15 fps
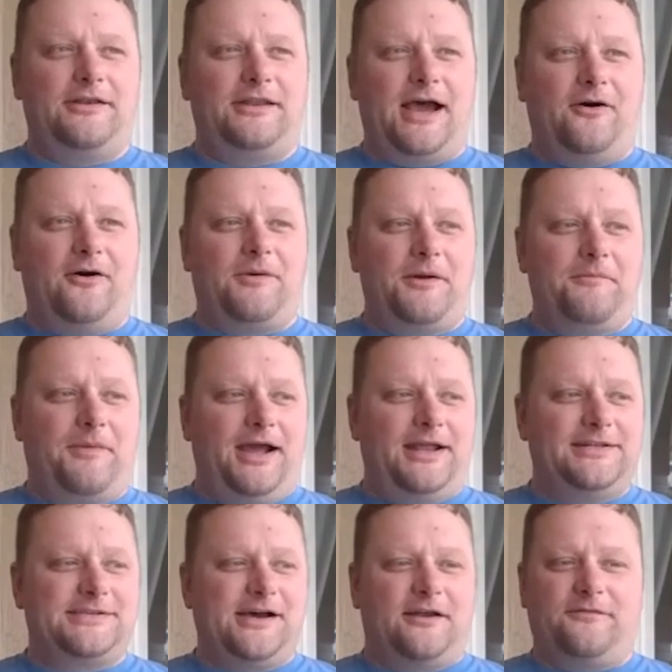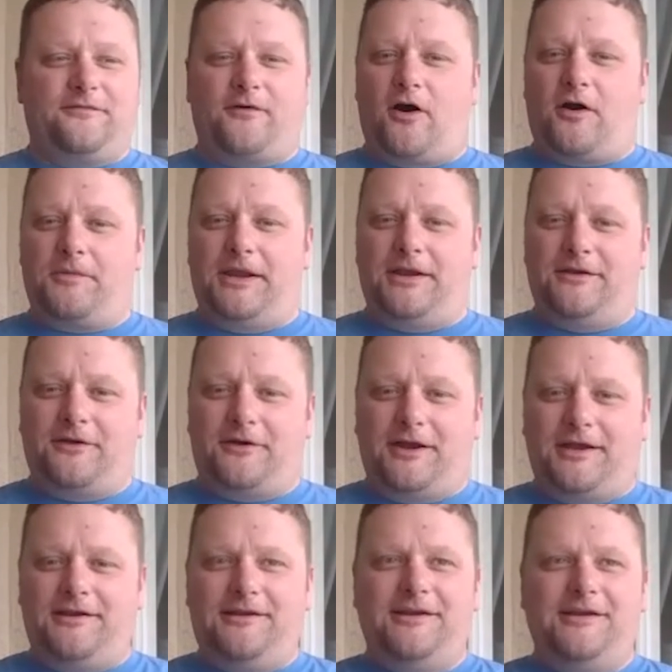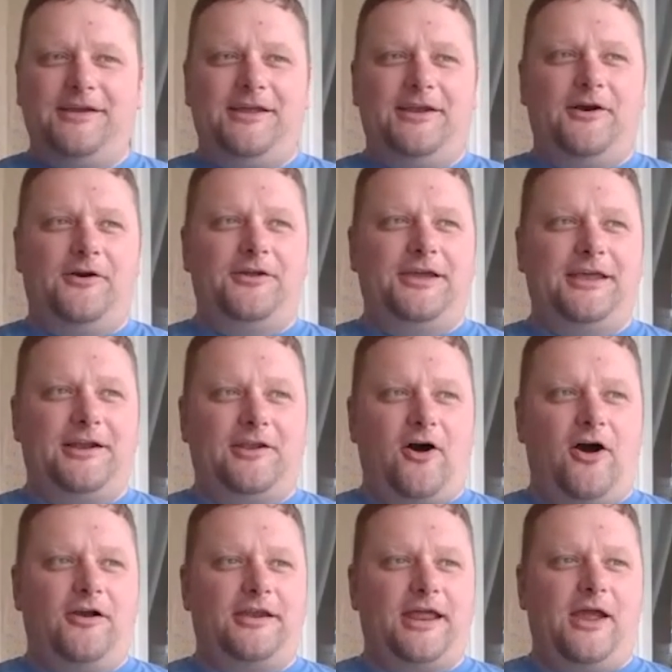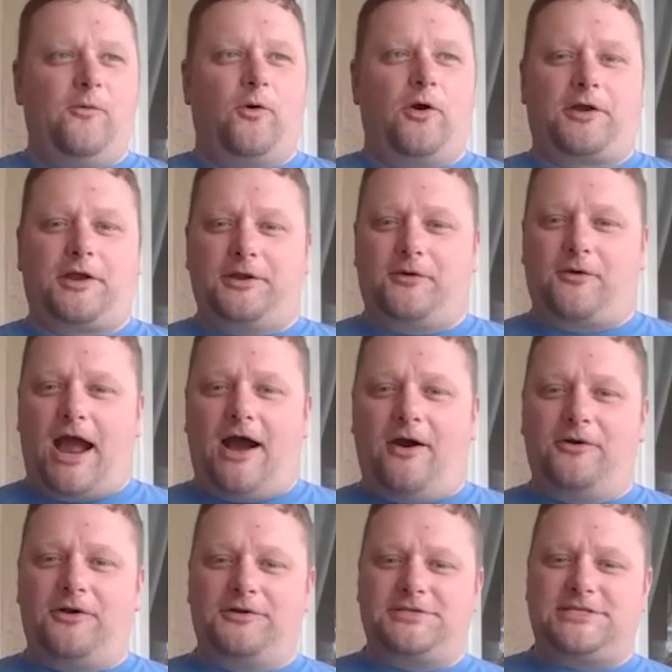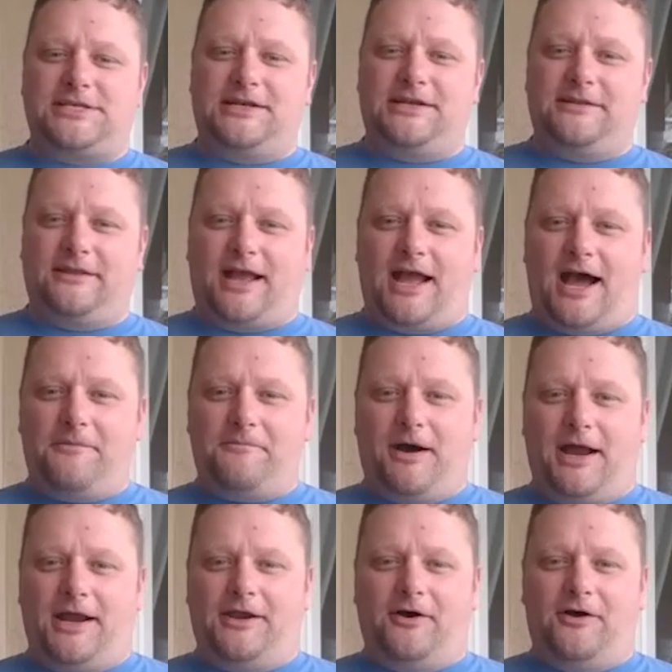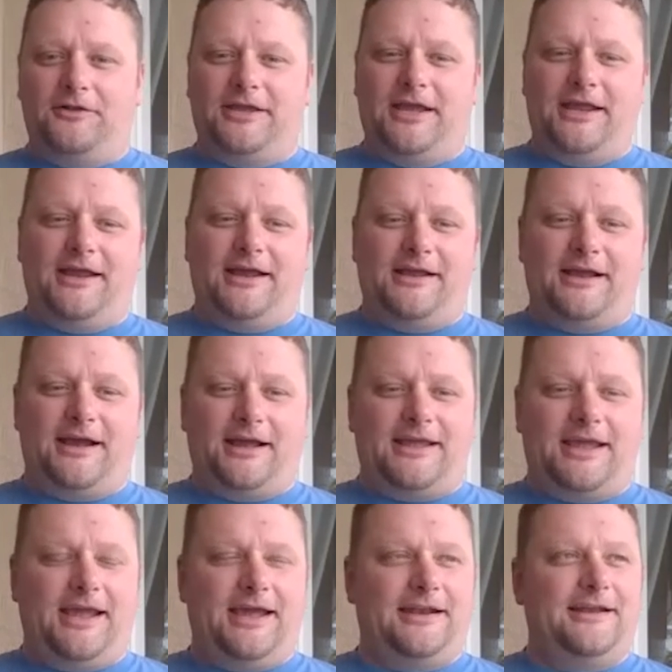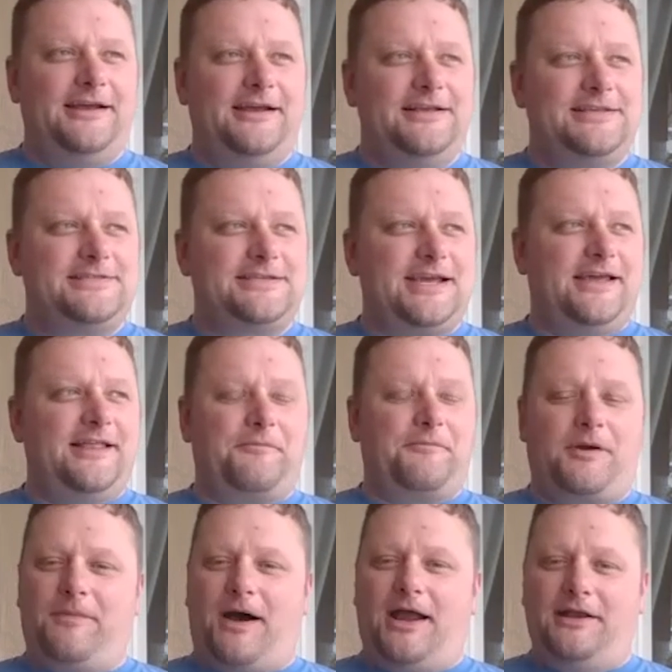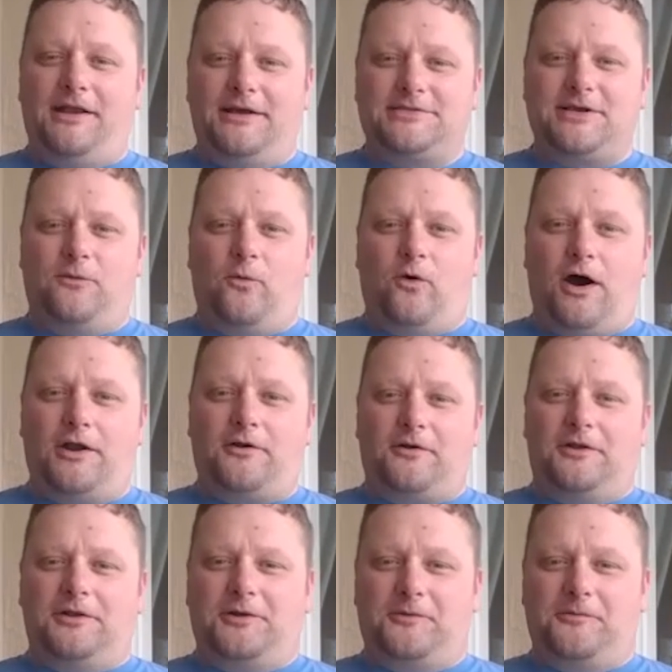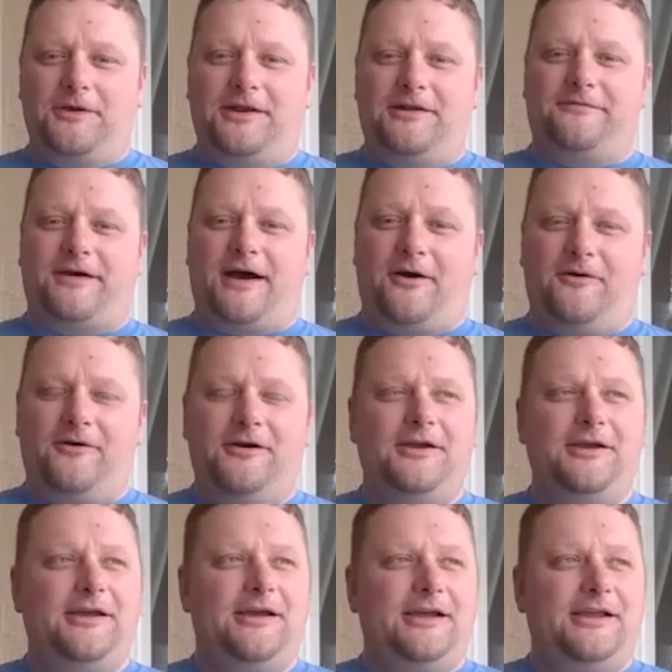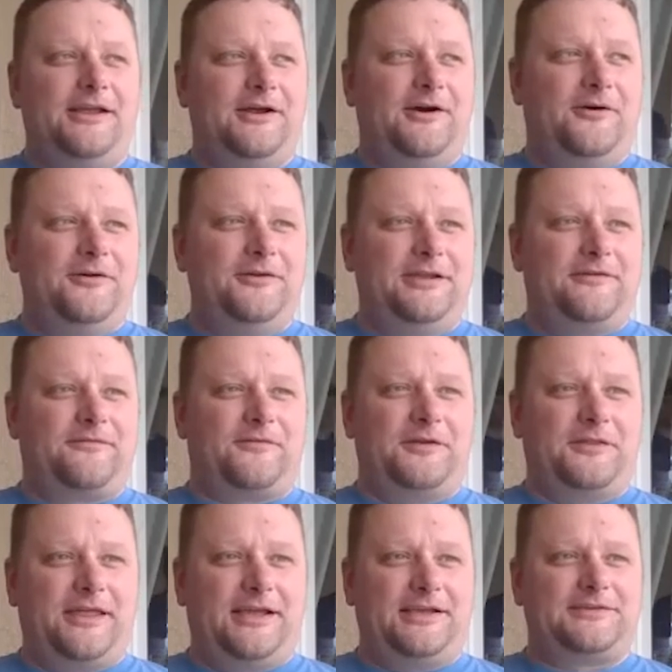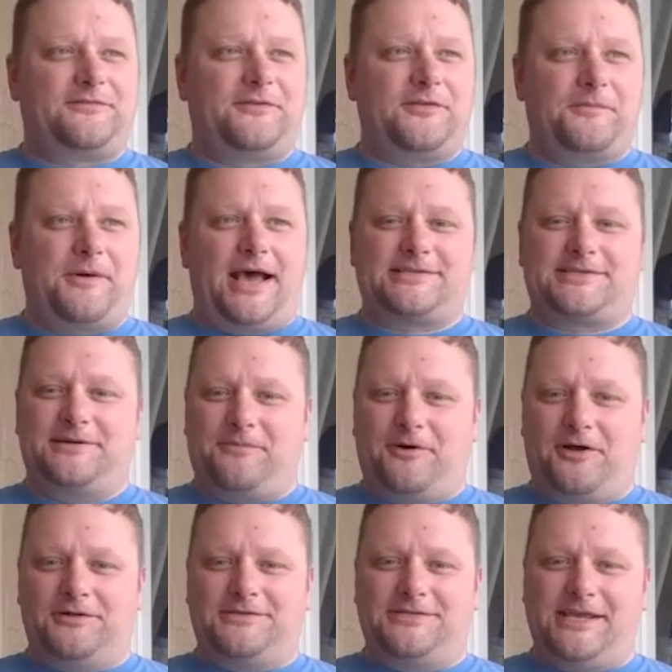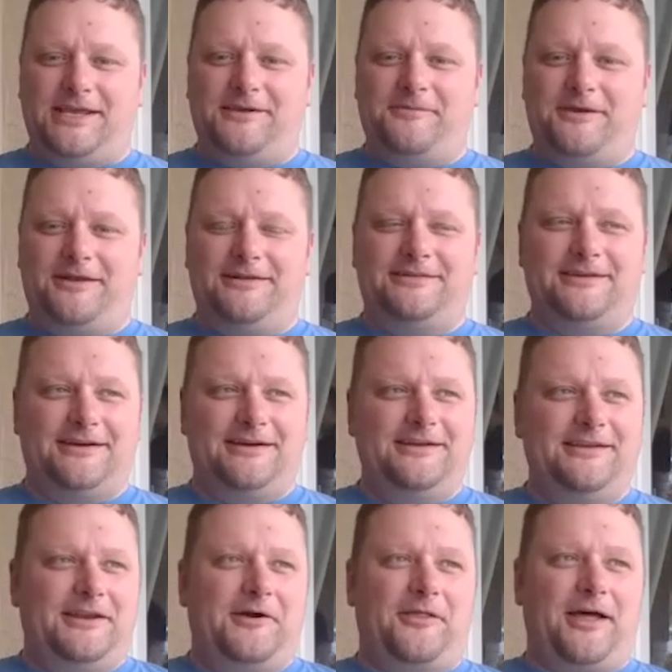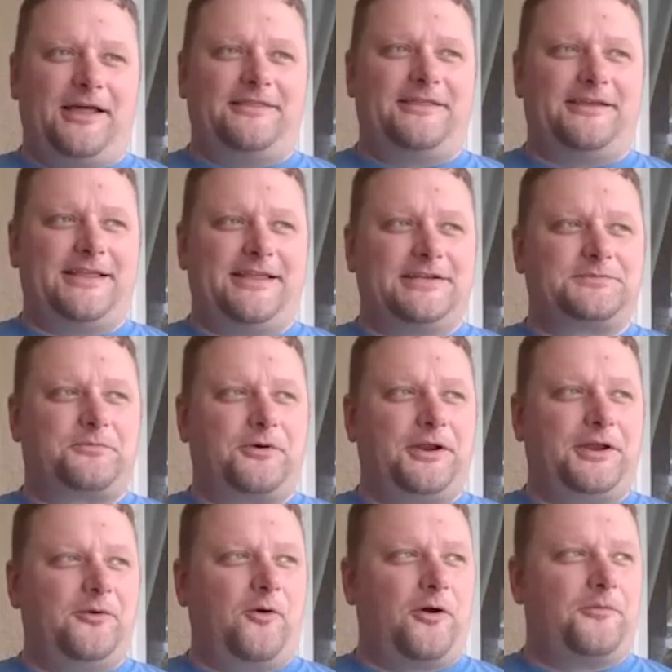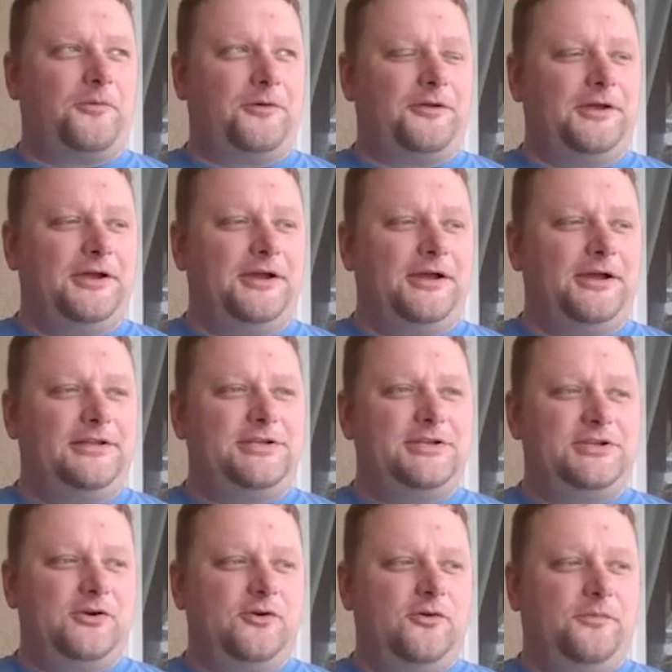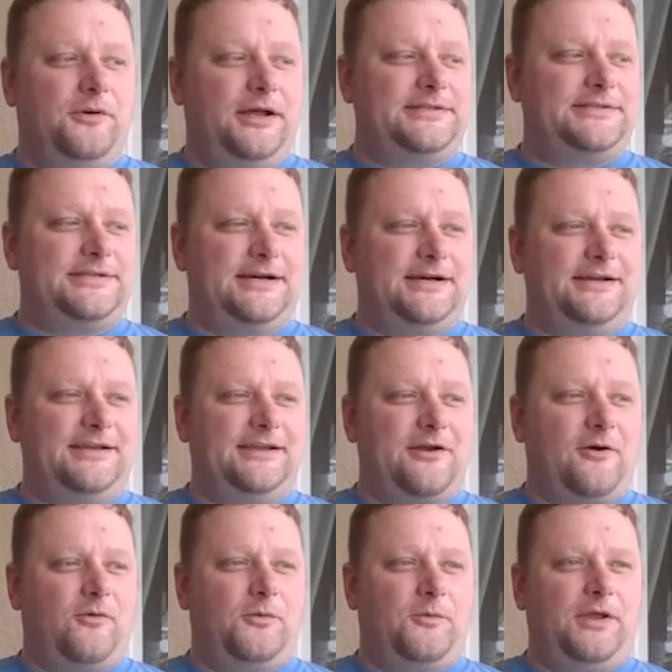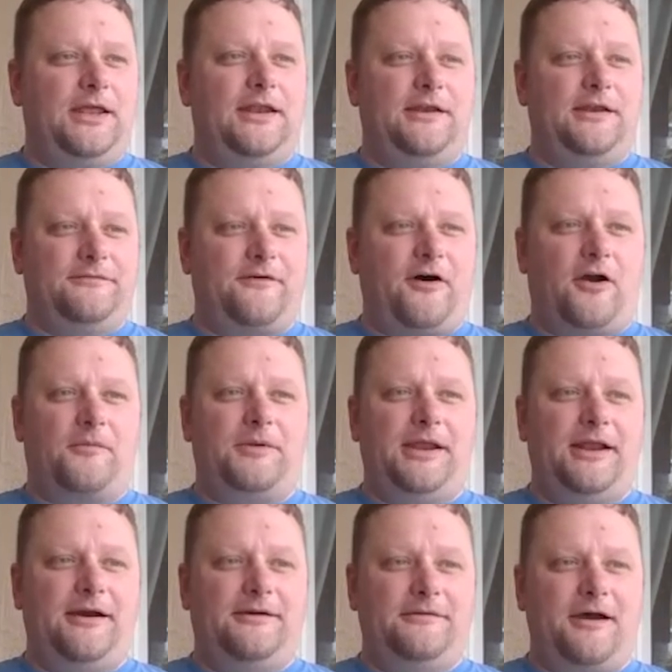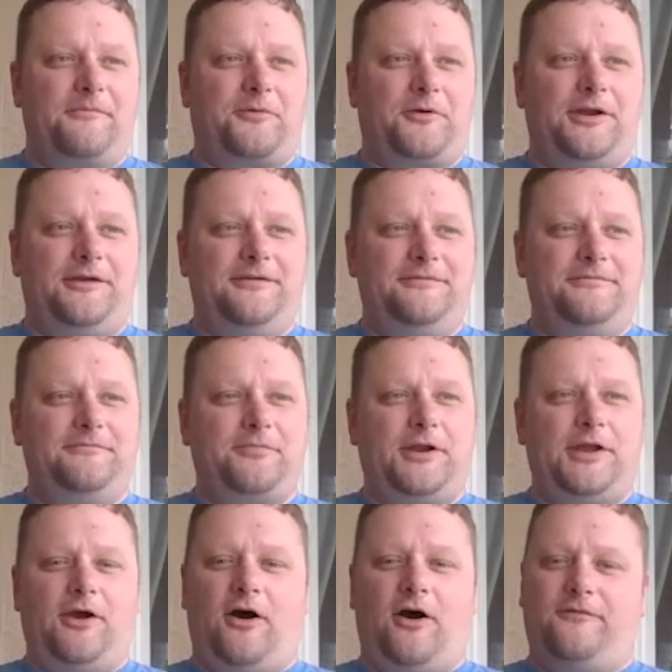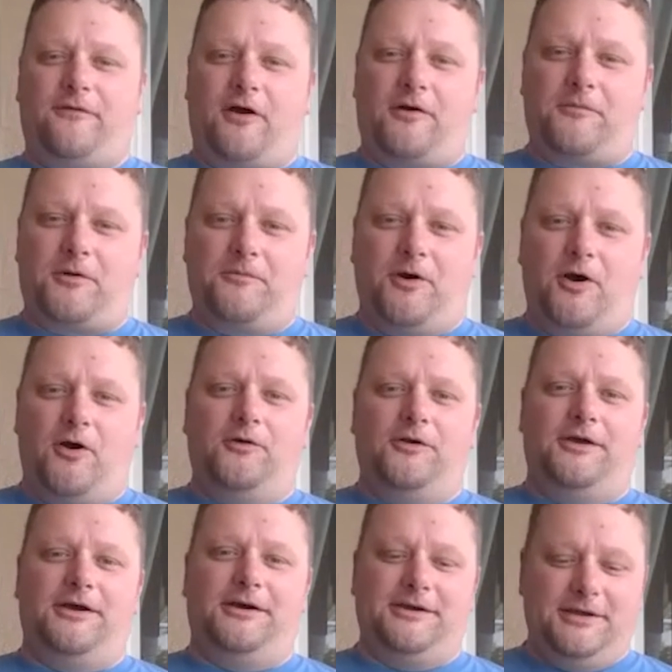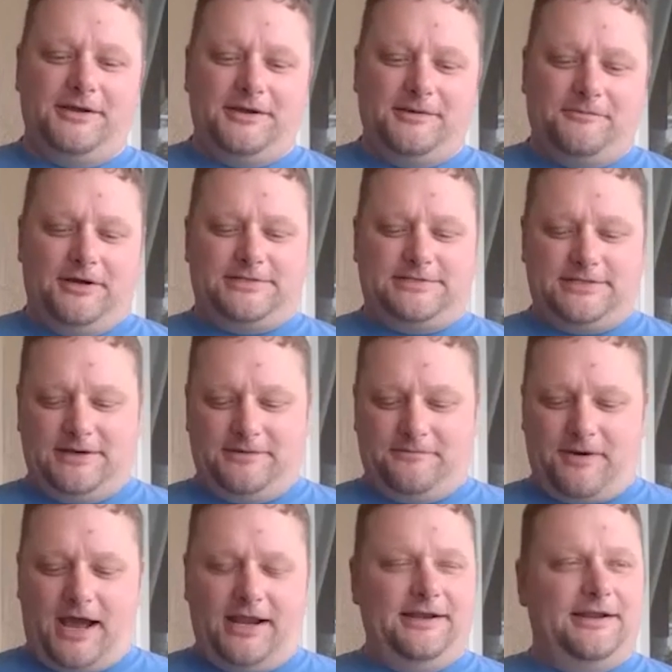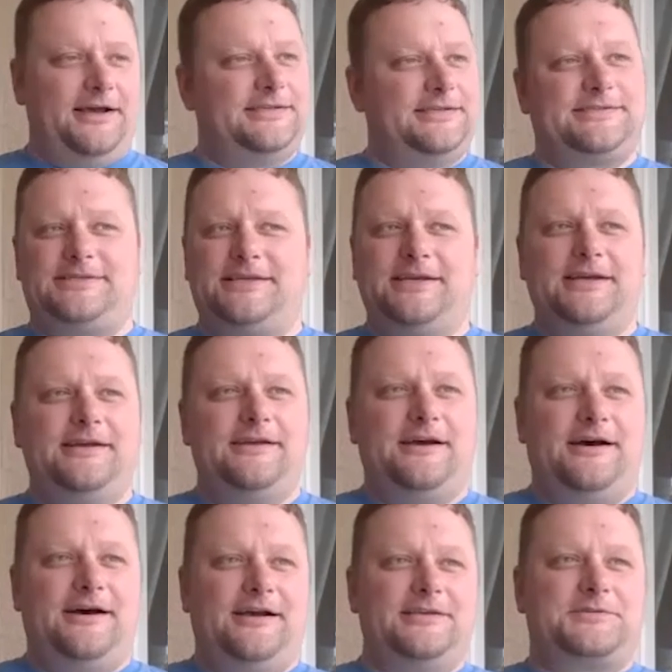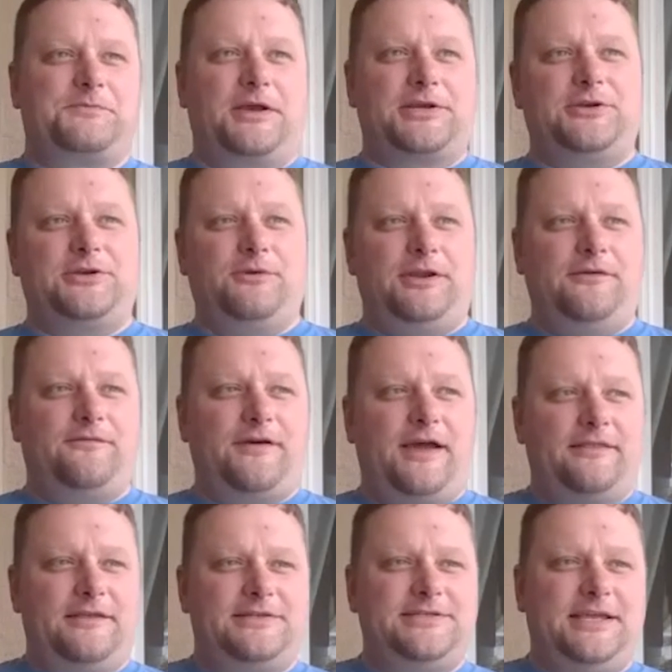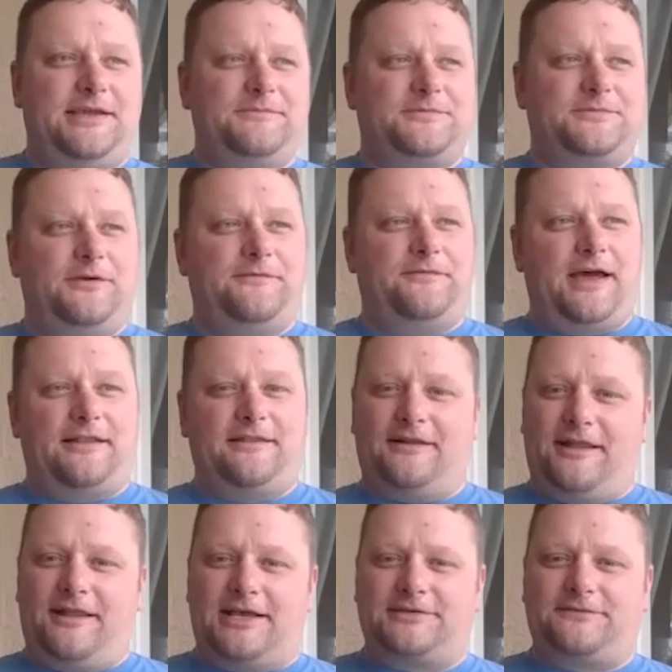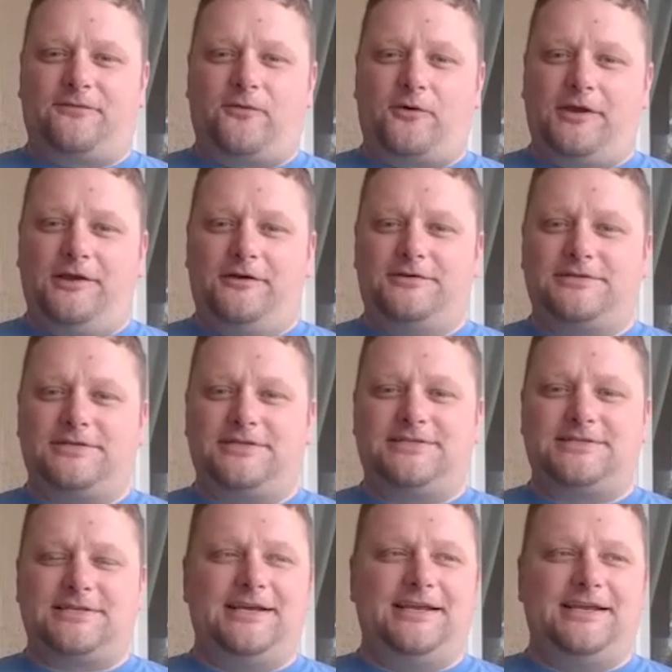a doubt, my mind's on farming. During, you know, you get a long day working ground or sitting in the combine all day. I, I can't say that my mind doesn't wander a little bit of how, you know, different things for the basketball team. And, uh, you know, I think that's pretty normal to do. But uh, you know, when we get into farming, I, am pretty pretty all farmer mode. Uh, but uh, mine does, uh, especially when you've had the teams we've had in the last four years. It's uh,